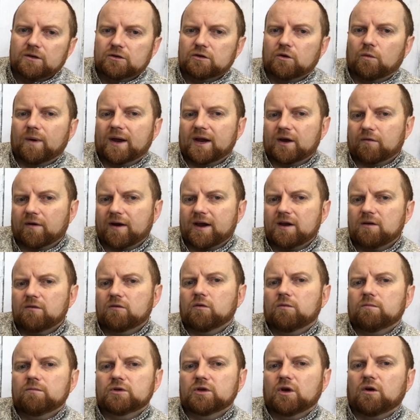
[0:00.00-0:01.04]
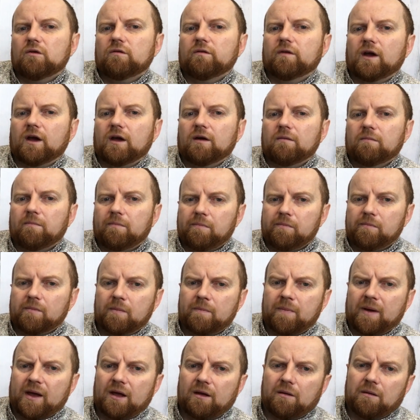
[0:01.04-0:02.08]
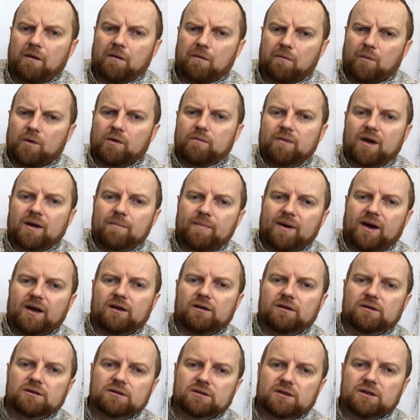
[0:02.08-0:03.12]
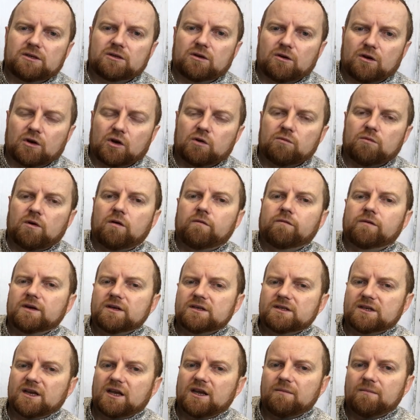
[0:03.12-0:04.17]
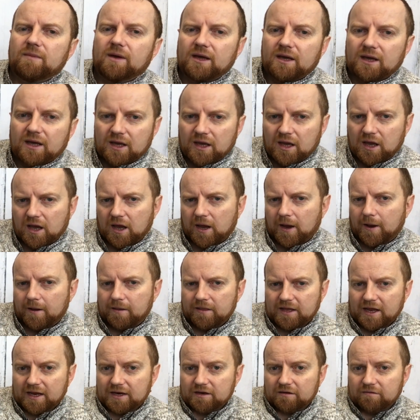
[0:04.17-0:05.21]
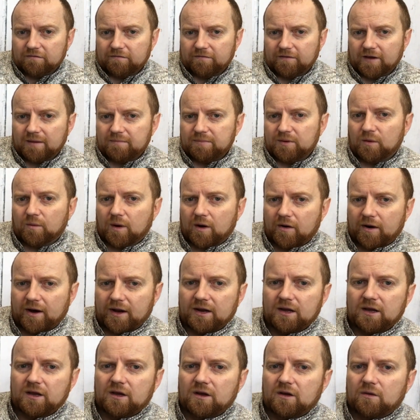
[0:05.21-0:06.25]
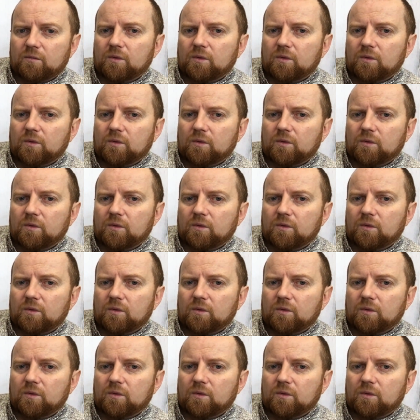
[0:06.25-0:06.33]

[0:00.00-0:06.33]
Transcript: So when Graham comes over, one of my pals is going to come over and see me at the end of February,